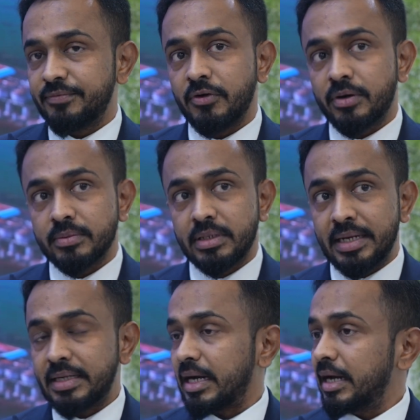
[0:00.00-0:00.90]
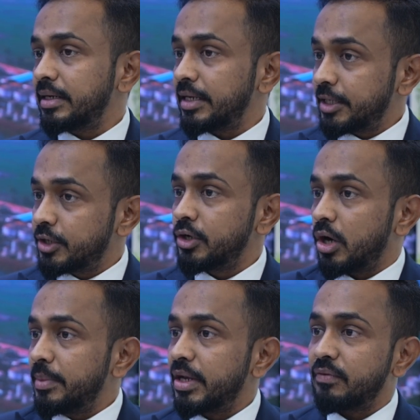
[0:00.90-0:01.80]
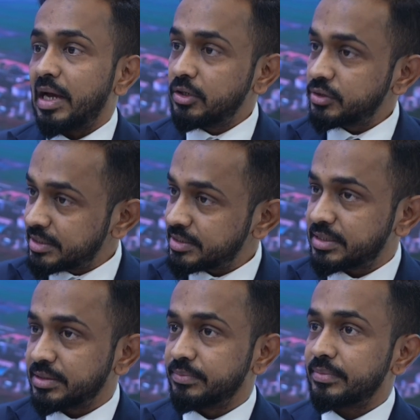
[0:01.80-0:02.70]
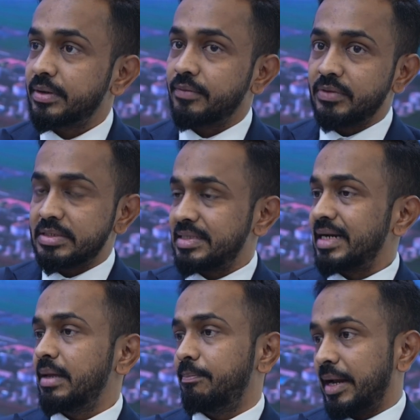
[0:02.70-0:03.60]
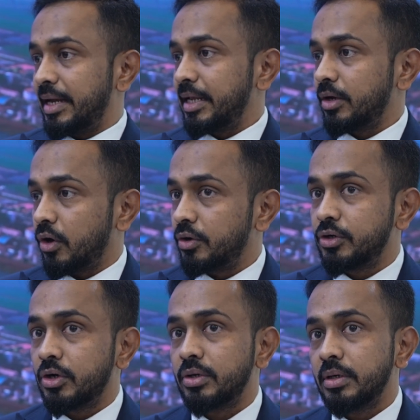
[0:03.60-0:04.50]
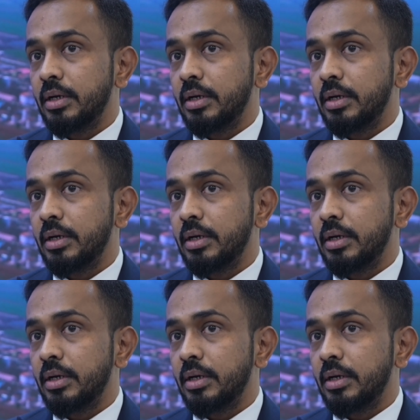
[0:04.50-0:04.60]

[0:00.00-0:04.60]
for the entire economic value system will start depending on your